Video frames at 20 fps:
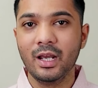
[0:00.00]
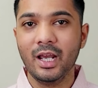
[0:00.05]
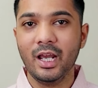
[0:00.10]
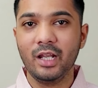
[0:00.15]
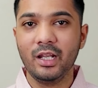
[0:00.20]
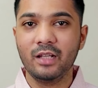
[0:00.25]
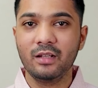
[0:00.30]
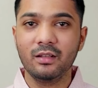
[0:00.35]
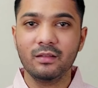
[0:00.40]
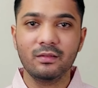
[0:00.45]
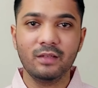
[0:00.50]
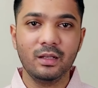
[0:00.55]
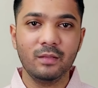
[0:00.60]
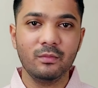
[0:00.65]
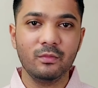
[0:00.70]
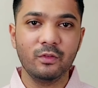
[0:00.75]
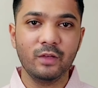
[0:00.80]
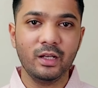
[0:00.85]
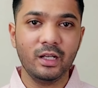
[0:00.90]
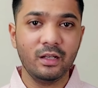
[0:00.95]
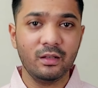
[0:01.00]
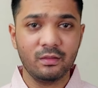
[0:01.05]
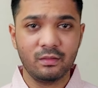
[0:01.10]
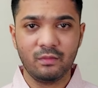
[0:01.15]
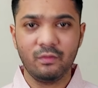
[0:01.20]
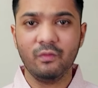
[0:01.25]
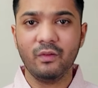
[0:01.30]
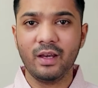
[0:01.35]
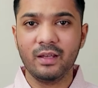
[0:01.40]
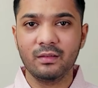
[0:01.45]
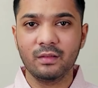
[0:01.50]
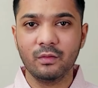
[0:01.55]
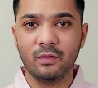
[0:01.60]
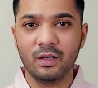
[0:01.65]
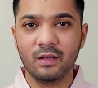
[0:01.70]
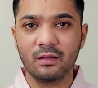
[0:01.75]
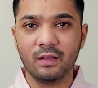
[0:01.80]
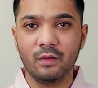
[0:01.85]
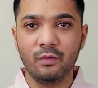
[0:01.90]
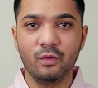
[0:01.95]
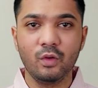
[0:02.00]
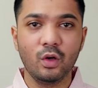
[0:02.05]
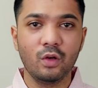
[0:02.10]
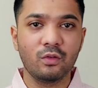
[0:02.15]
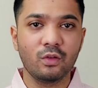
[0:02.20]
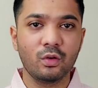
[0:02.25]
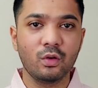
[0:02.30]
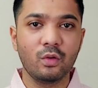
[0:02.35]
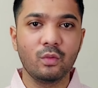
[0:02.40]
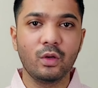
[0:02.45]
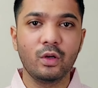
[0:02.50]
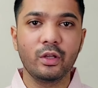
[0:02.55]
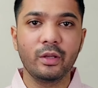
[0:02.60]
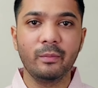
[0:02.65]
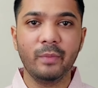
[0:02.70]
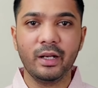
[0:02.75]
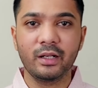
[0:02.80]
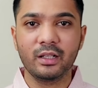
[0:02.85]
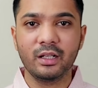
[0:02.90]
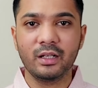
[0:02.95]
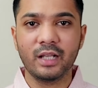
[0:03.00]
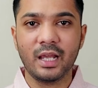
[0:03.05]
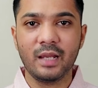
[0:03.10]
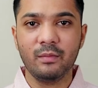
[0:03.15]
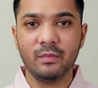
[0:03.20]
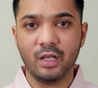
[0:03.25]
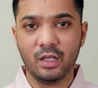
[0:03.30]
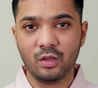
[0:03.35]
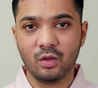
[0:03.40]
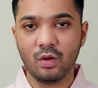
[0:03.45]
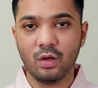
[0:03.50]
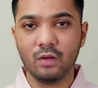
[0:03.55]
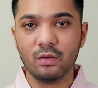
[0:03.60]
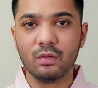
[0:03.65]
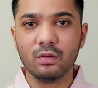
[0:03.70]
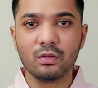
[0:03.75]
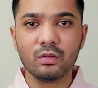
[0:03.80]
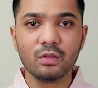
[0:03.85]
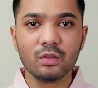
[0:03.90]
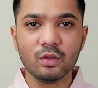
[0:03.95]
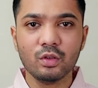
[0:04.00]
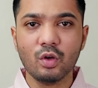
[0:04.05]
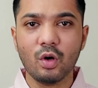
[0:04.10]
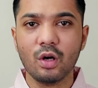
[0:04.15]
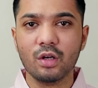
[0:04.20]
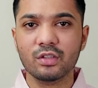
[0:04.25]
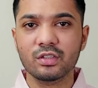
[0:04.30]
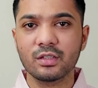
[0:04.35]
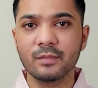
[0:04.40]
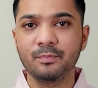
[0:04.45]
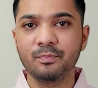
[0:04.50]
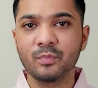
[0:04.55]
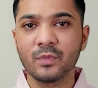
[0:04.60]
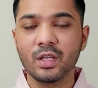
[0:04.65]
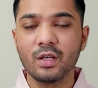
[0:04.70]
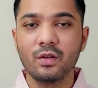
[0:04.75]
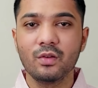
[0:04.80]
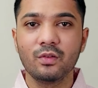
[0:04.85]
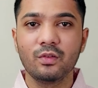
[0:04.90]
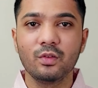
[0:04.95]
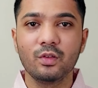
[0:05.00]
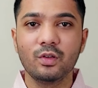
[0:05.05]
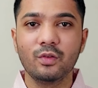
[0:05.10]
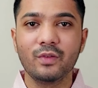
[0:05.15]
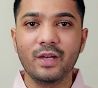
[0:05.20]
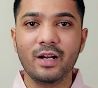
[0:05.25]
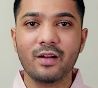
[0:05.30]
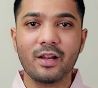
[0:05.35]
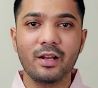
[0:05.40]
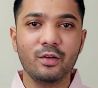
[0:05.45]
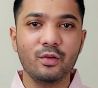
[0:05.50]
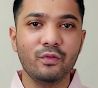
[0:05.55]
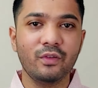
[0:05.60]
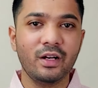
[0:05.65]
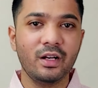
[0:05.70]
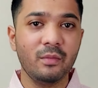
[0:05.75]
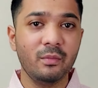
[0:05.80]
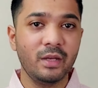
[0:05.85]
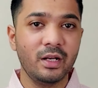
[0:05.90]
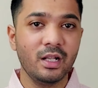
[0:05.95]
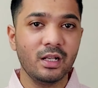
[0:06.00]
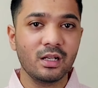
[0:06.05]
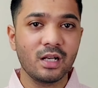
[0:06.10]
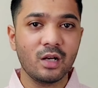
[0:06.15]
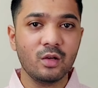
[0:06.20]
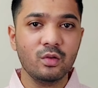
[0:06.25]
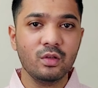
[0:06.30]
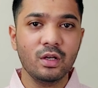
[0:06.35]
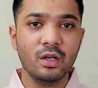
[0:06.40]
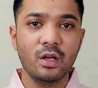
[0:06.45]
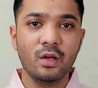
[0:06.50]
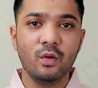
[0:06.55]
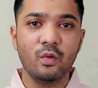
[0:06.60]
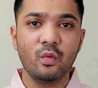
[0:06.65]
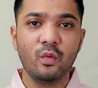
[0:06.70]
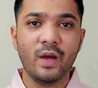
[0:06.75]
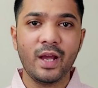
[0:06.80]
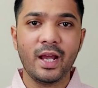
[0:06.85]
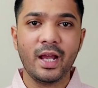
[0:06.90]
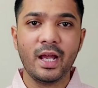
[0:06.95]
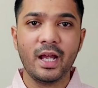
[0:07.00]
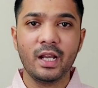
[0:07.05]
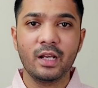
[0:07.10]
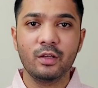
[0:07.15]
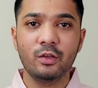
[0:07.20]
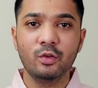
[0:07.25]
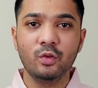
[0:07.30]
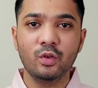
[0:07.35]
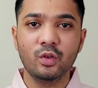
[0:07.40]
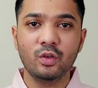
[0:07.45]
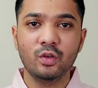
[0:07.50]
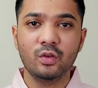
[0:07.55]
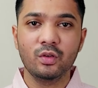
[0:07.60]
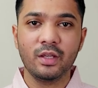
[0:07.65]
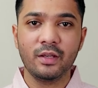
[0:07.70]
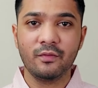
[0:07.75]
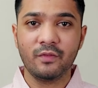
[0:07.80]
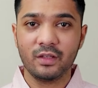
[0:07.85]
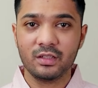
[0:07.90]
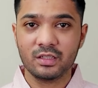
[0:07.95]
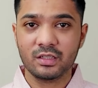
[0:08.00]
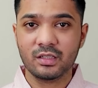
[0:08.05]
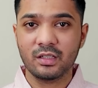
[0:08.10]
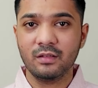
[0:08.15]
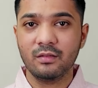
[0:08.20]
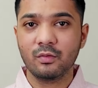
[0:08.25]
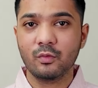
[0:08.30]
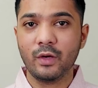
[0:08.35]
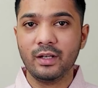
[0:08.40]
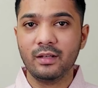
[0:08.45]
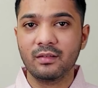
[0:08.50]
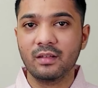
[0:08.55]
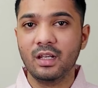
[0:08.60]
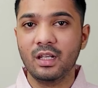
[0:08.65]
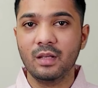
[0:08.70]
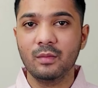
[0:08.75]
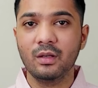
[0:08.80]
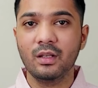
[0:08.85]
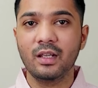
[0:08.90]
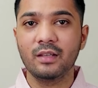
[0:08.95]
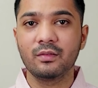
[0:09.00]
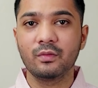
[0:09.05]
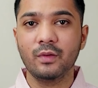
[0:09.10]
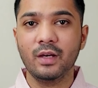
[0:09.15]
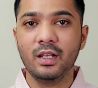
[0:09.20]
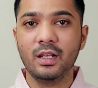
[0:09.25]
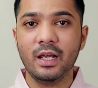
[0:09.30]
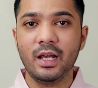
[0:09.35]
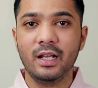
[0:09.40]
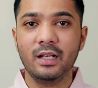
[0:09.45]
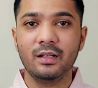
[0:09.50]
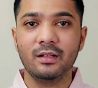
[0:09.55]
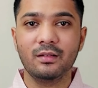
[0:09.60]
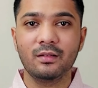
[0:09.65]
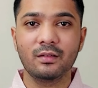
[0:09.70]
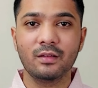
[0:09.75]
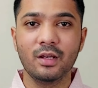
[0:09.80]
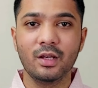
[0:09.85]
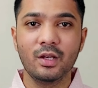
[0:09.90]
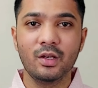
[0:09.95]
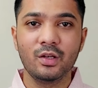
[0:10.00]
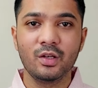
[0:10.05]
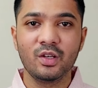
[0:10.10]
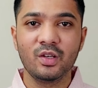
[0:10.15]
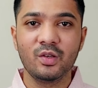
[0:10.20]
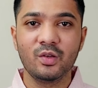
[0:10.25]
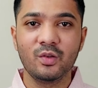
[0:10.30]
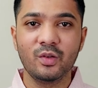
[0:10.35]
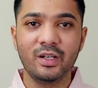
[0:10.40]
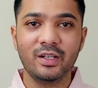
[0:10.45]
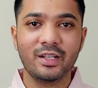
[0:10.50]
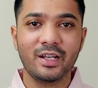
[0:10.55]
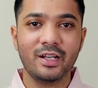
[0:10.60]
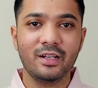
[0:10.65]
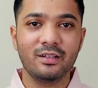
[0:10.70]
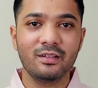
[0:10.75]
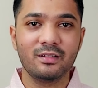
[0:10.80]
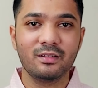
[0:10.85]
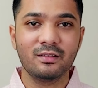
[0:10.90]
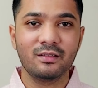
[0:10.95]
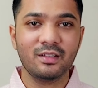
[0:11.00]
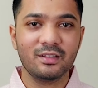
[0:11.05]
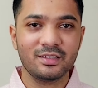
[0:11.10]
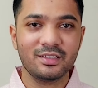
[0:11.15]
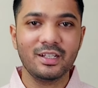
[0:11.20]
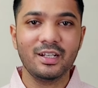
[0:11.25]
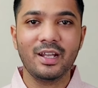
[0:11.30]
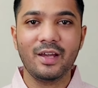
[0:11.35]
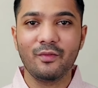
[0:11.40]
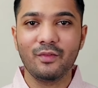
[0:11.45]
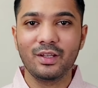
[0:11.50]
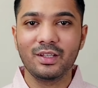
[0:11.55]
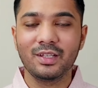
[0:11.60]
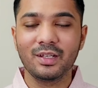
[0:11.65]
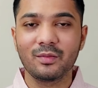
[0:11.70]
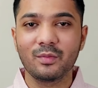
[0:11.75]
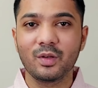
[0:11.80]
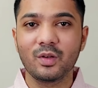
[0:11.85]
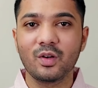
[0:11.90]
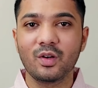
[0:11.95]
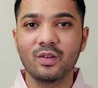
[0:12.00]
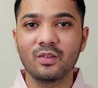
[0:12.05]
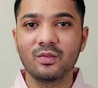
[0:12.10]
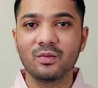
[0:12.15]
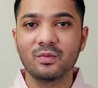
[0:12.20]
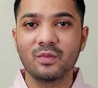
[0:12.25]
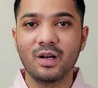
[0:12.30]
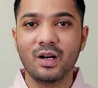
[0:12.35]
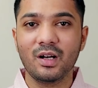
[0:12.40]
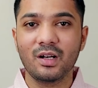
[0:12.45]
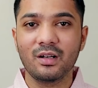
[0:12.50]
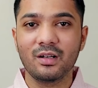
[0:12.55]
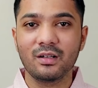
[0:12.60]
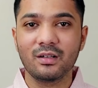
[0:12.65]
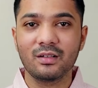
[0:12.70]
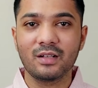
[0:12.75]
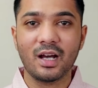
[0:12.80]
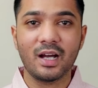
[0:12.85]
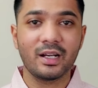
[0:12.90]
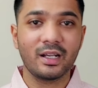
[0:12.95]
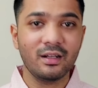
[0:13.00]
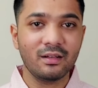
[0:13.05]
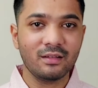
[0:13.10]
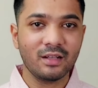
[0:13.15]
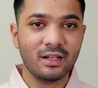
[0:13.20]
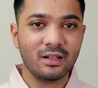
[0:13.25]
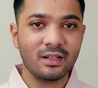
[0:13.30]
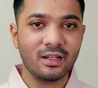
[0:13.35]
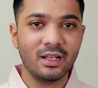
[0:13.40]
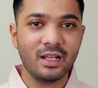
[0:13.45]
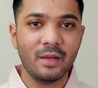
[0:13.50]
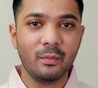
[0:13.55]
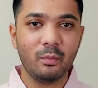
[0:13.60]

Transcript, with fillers: and at the same way it's vice versa we also don't want to impact the time and cost so we are trying to find a middle ground where you know the infrastructure is quite scalable as well and it's you know it can sustain everything because our targets are really